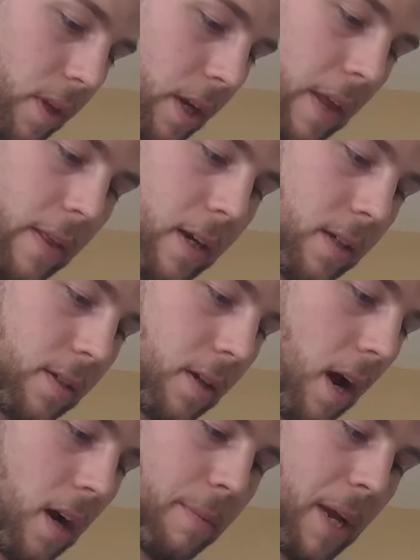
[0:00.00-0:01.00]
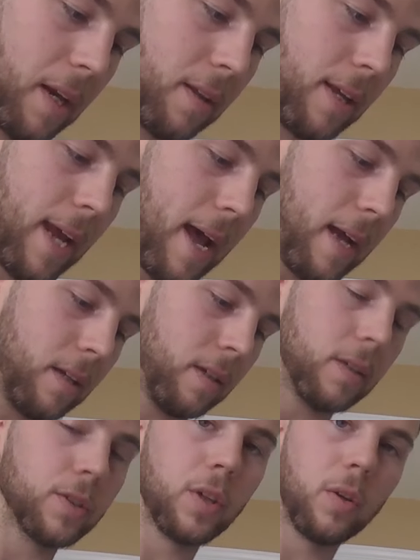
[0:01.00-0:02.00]
and then it's automatically
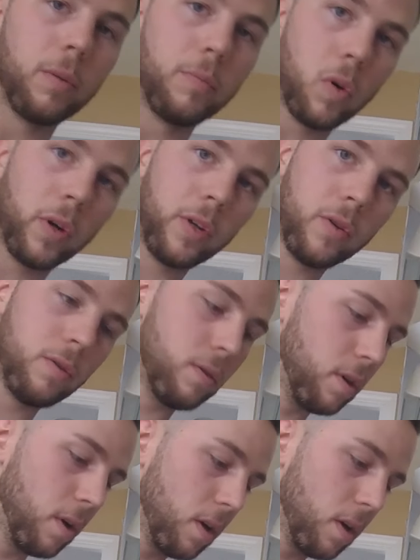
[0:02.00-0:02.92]
added. So the more you